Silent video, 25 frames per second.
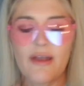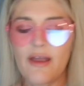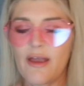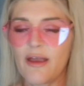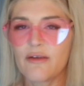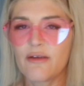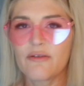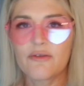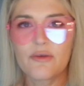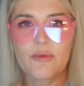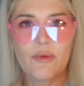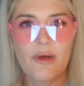
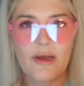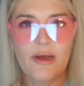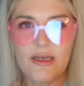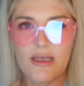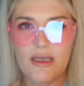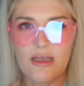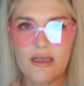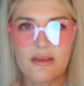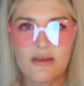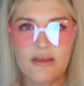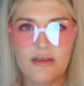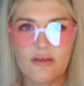everybody
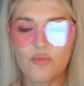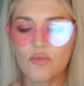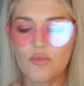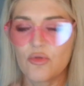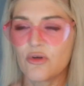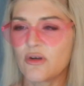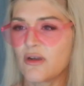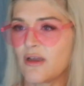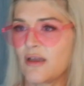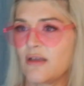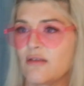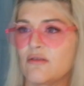in this
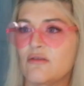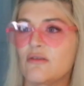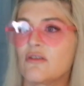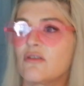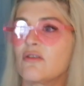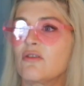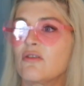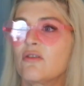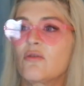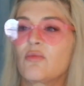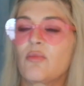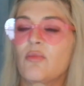book is
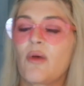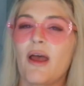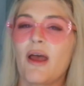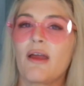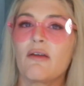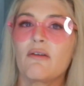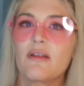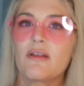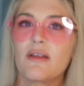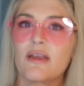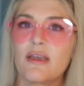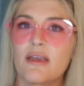just
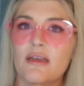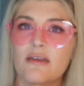spiraling